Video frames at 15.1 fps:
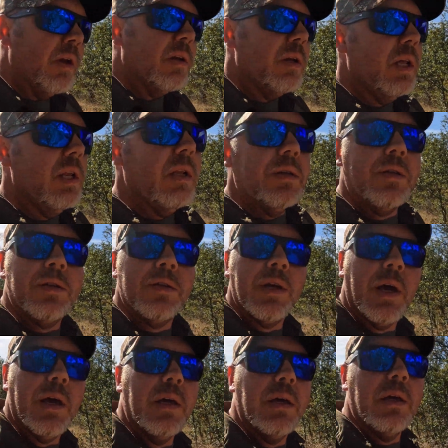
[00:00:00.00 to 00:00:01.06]
needless to
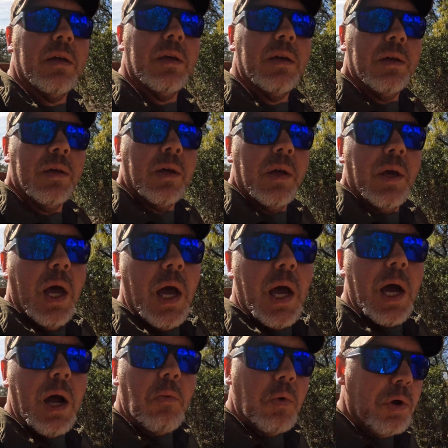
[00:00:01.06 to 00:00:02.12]
say,
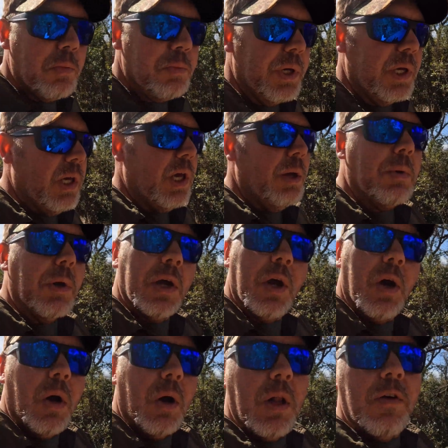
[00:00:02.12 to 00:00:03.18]
I will be
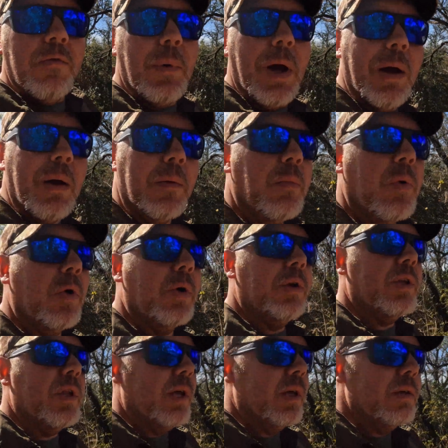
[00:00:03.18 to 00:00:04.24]
keeping all of my
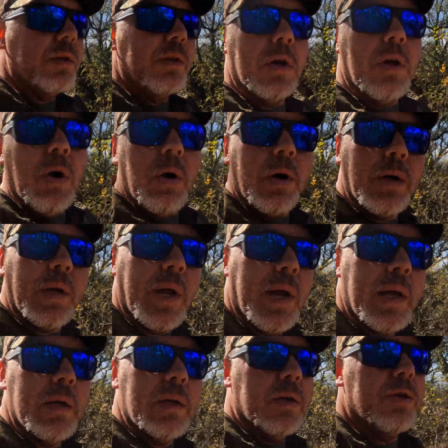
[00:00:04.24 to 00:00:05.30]
important things in the car
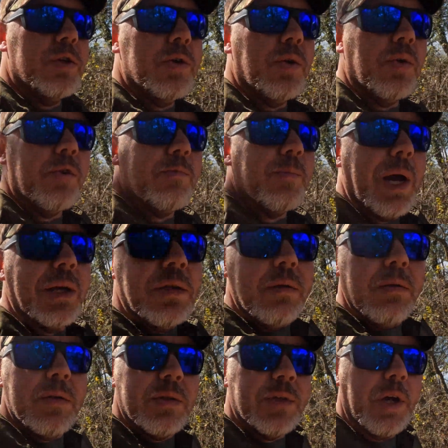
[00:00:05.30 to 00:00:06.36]
tonight, short of
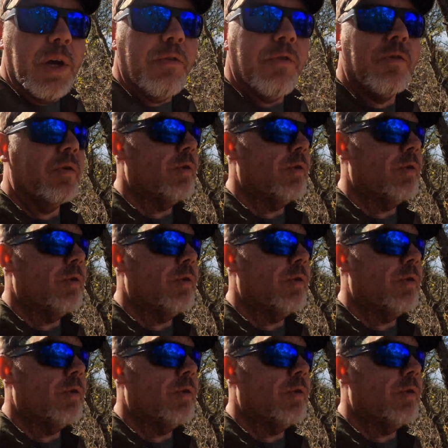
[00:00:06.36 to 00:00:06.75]
myself.